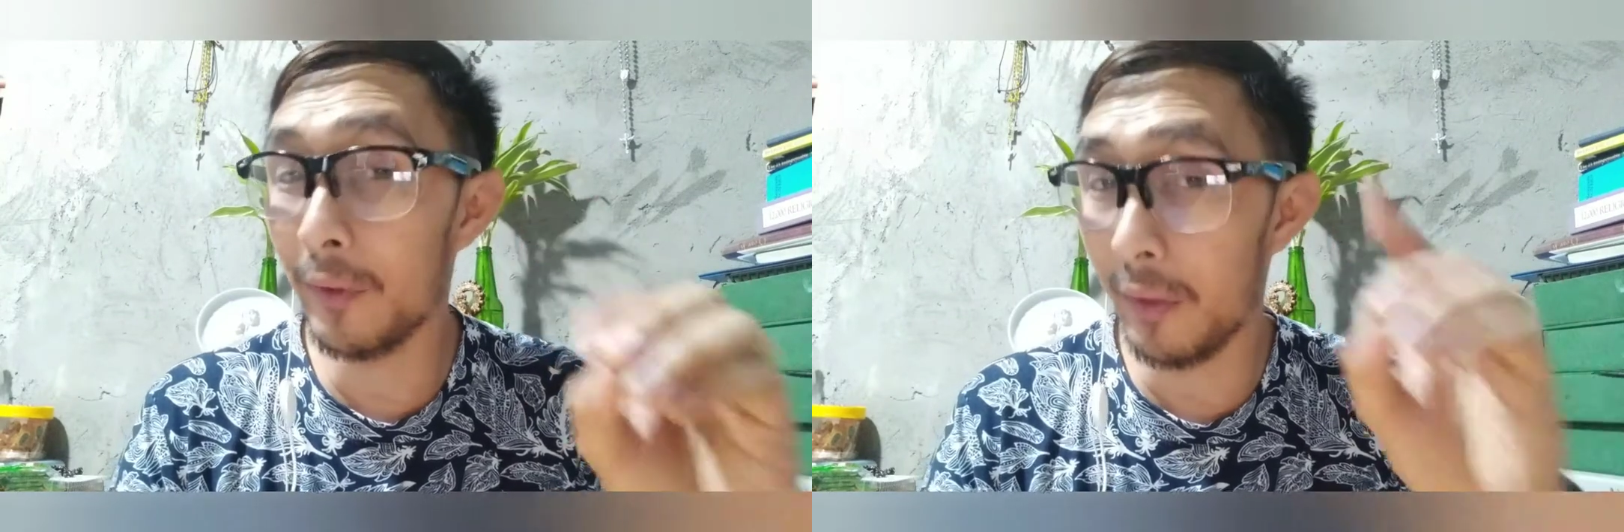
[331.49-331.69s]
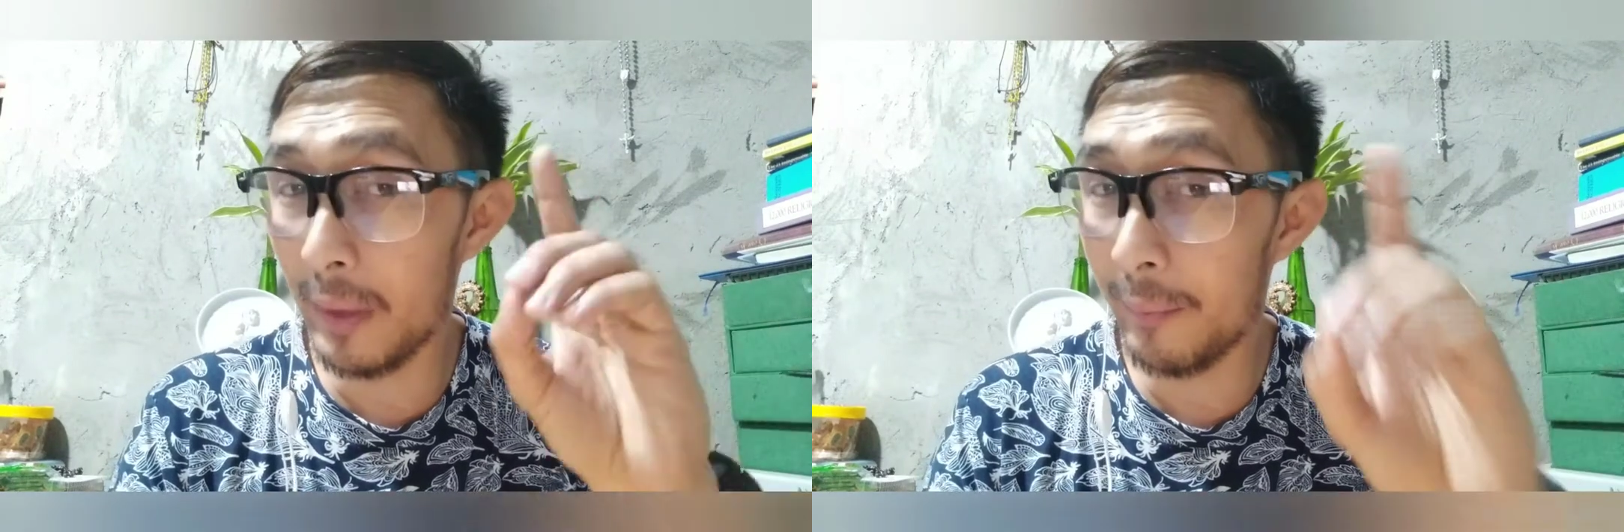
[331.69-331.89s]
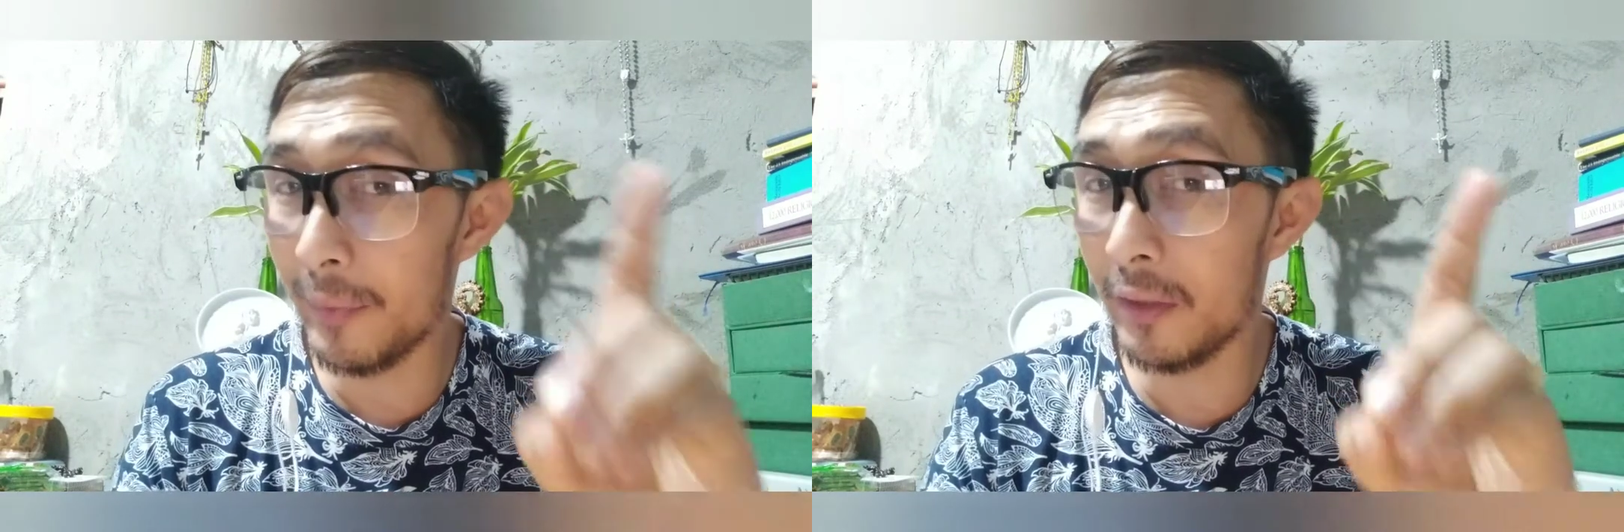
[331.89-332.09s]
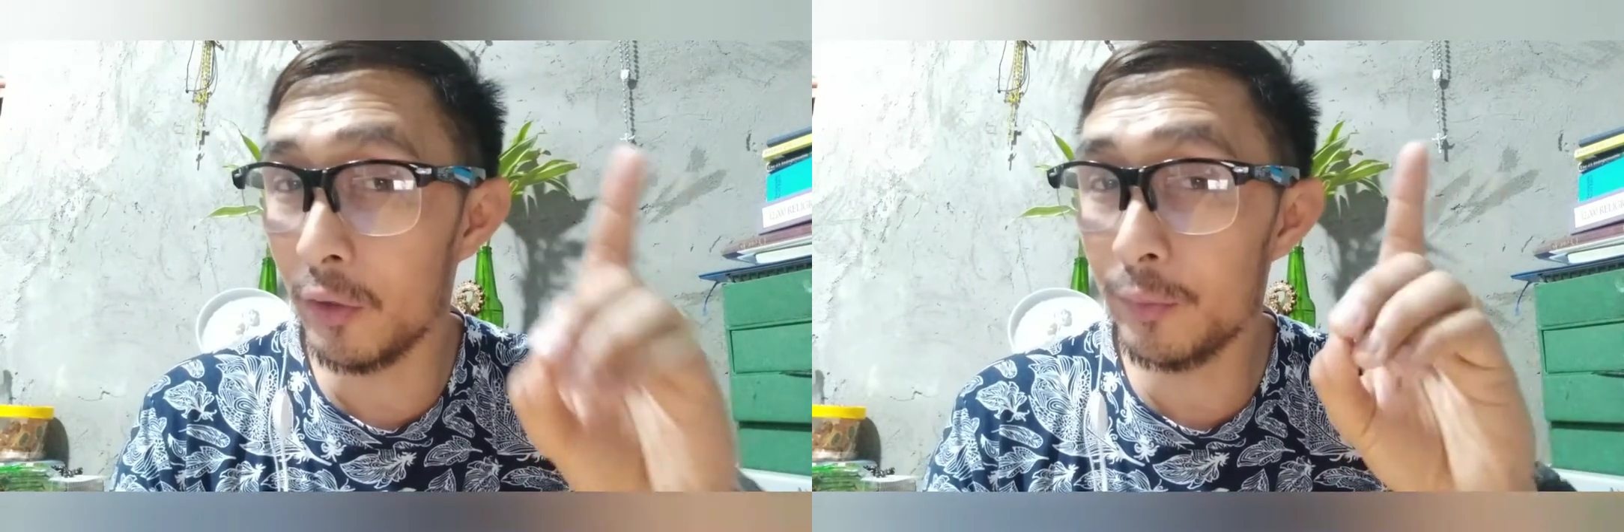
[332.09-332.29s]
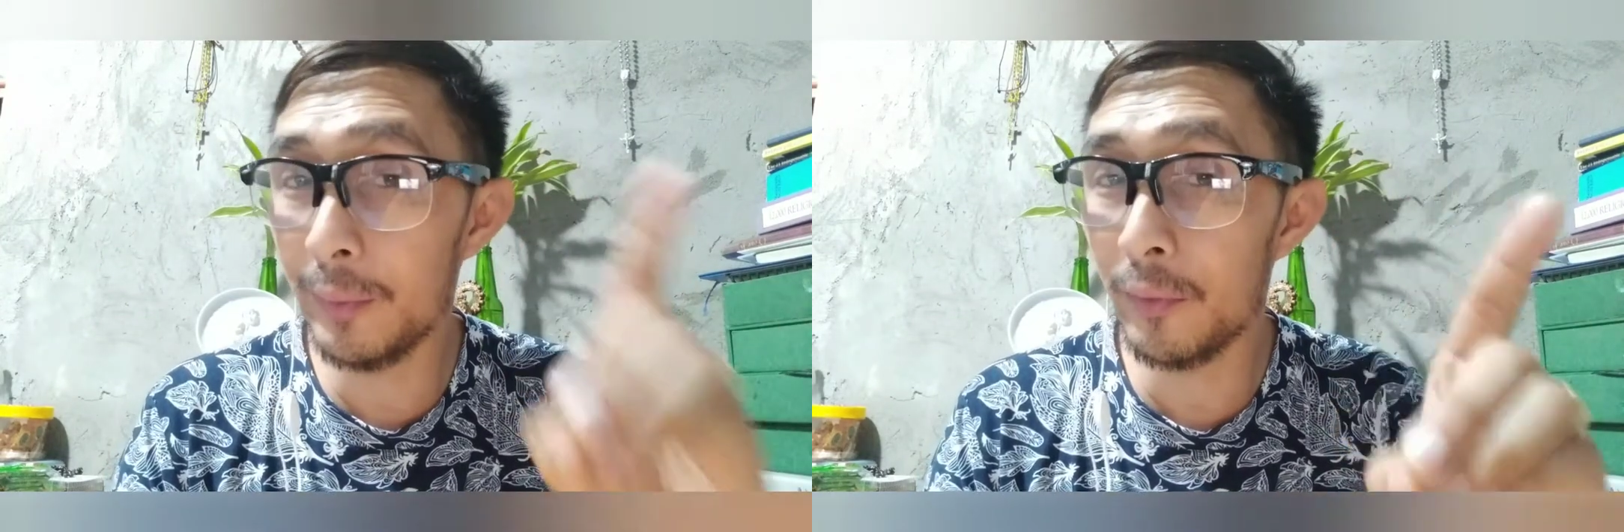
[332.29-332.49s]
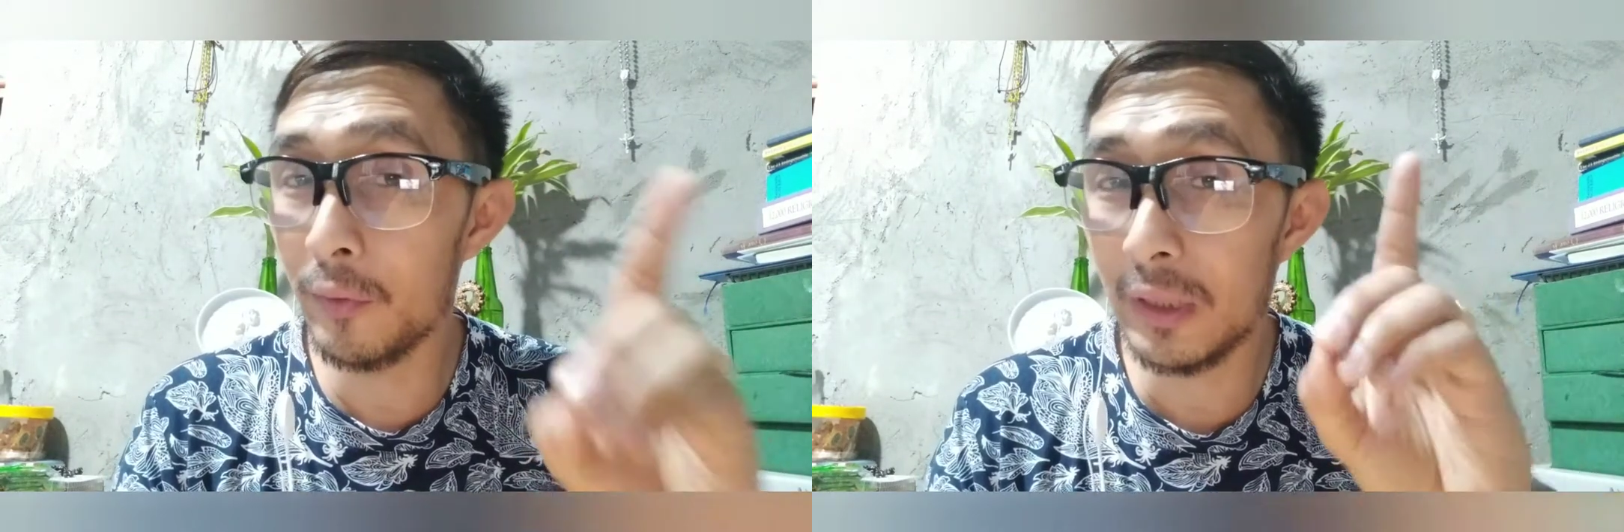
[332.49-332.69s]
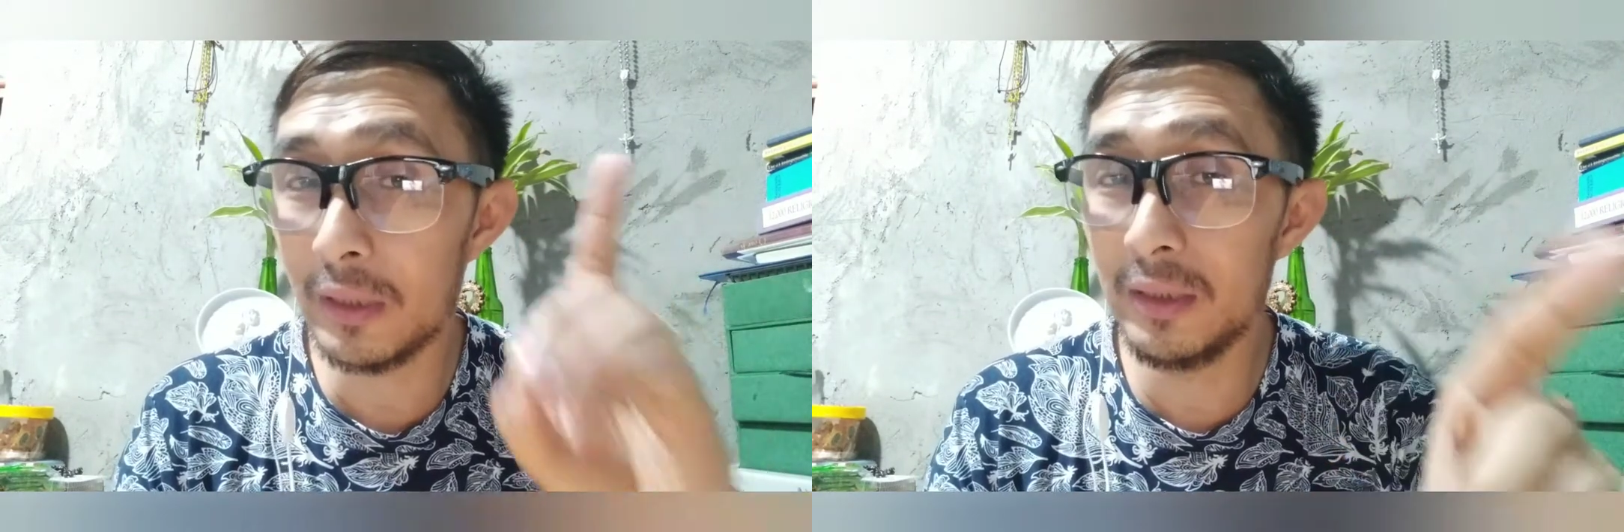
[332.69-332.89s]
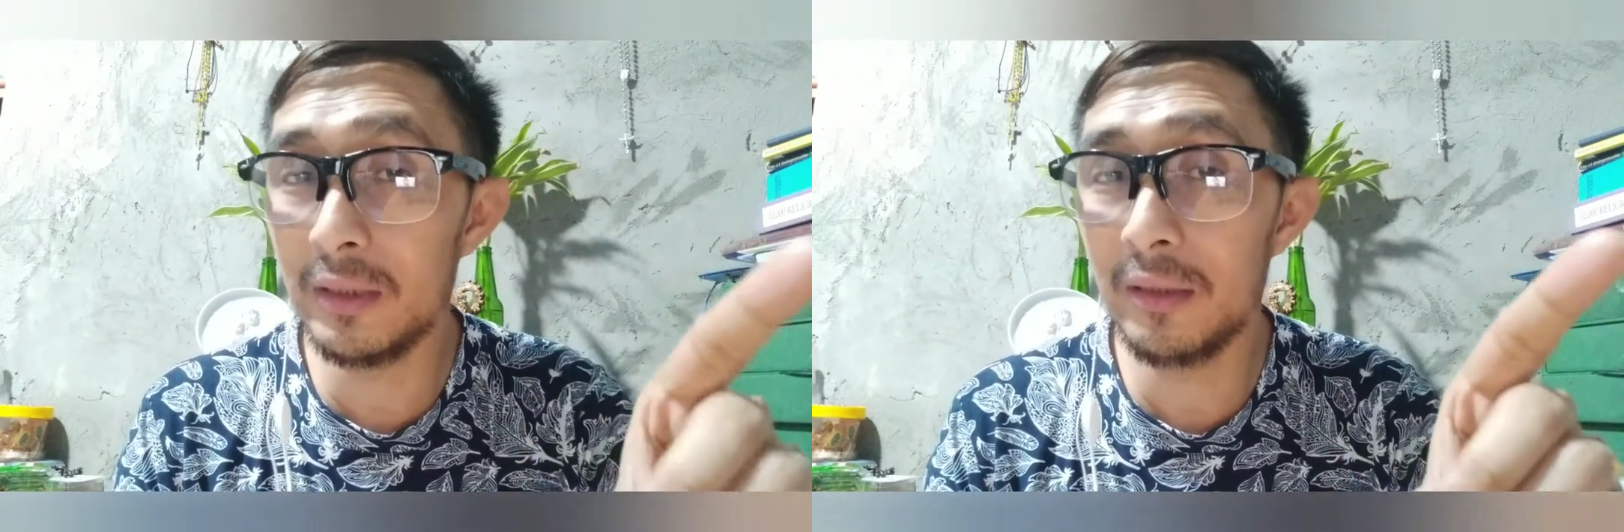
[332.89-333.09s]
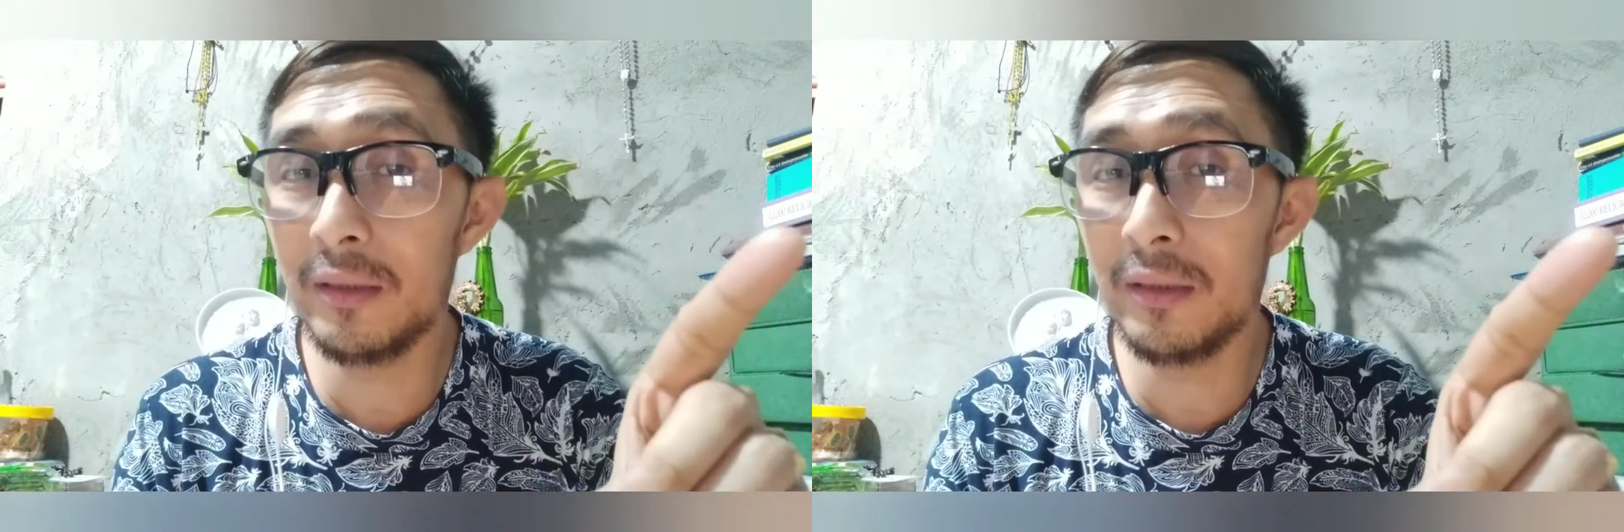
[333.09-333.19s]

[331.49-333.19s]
remember, those people who succeed